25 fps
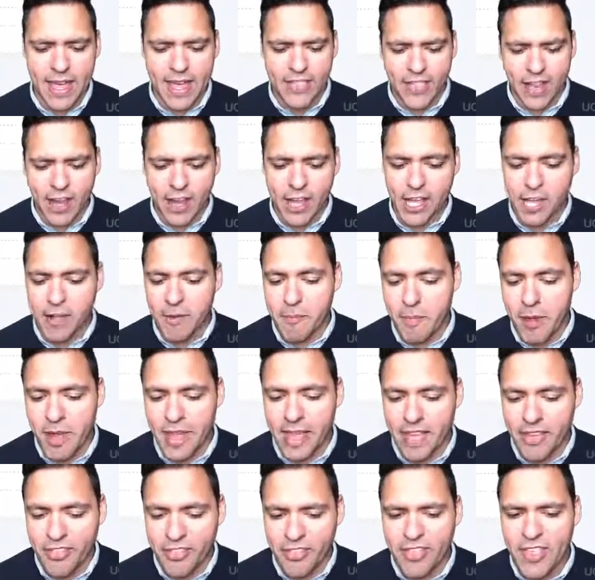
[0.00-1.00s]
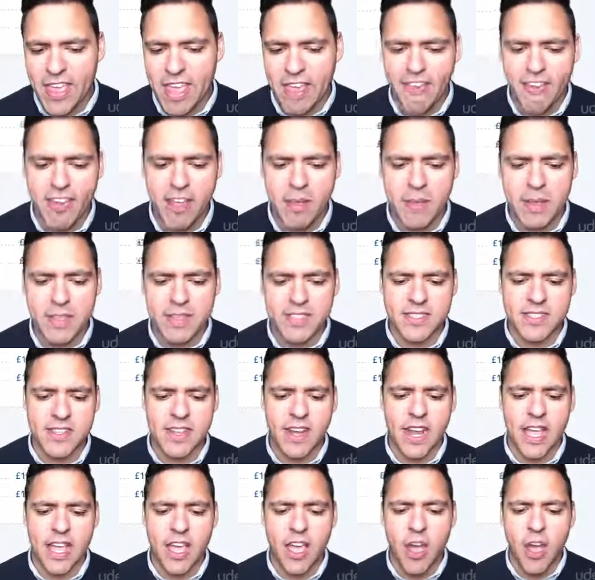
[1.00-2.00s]
And then I can buy Ethereum
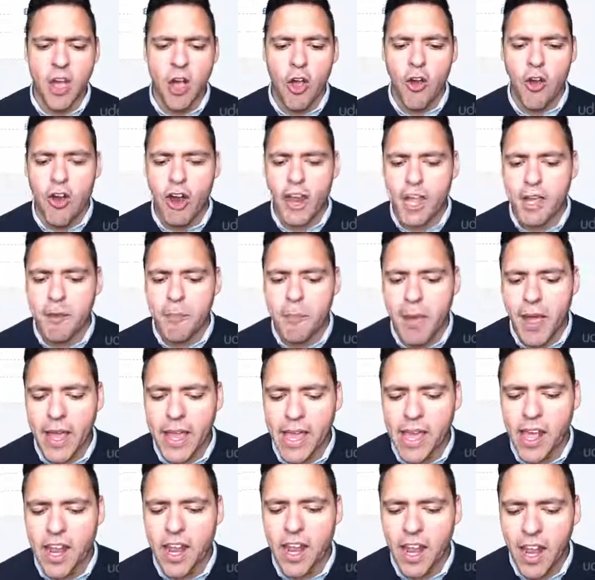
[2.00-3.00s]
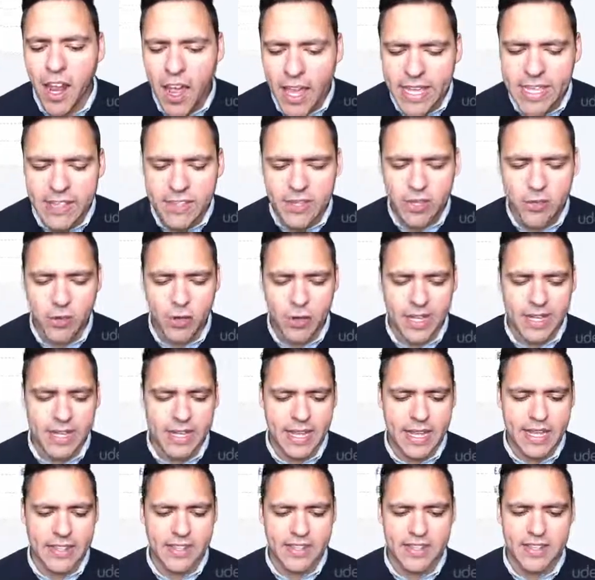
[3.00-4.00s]
instantly, or I could buy
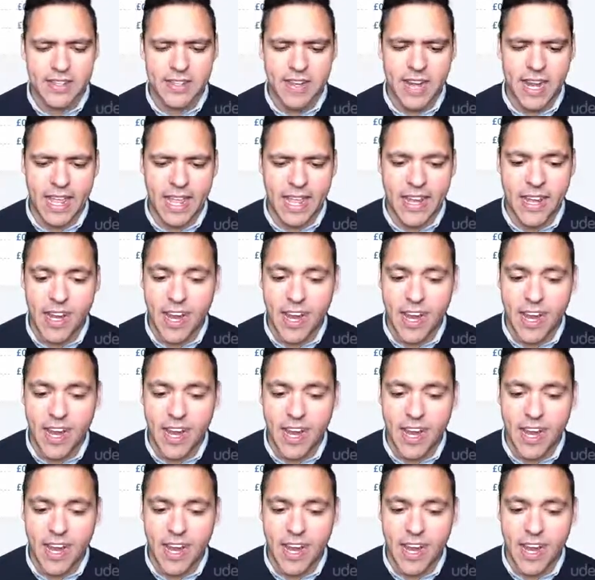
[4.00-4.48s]
Litecoin instantly.